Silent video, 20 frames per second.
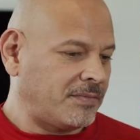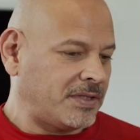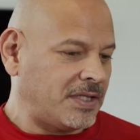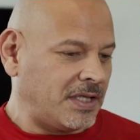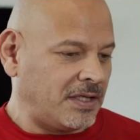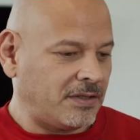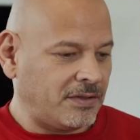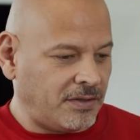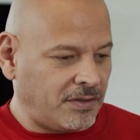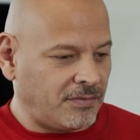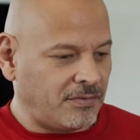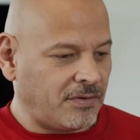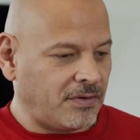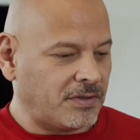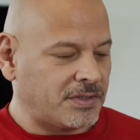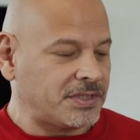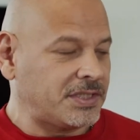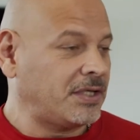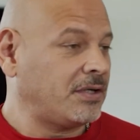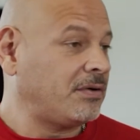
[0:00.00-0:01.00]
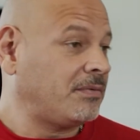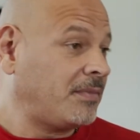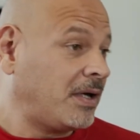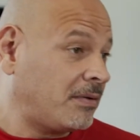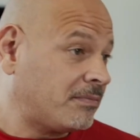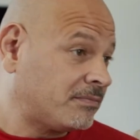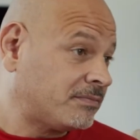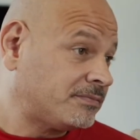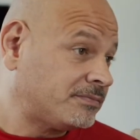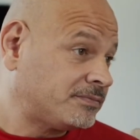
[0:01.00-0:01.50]
Then you were a single
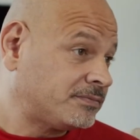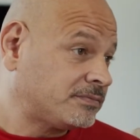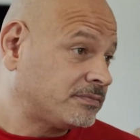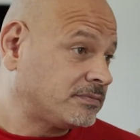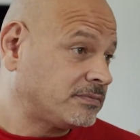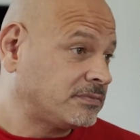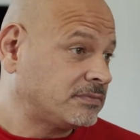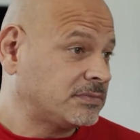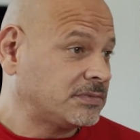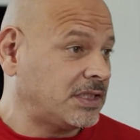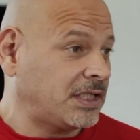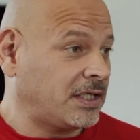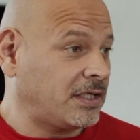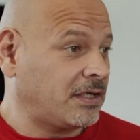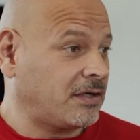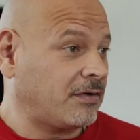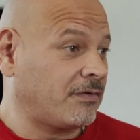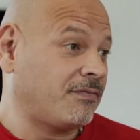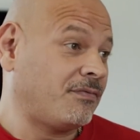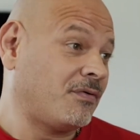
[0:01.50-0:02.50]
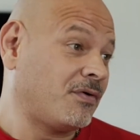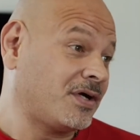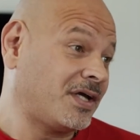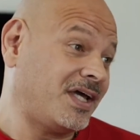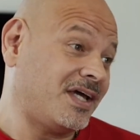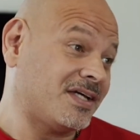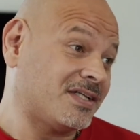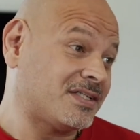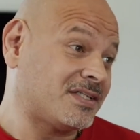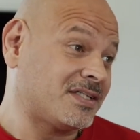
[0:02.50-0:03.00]
mom, taking care of 4
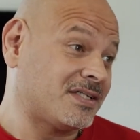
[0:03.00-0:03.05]
kids.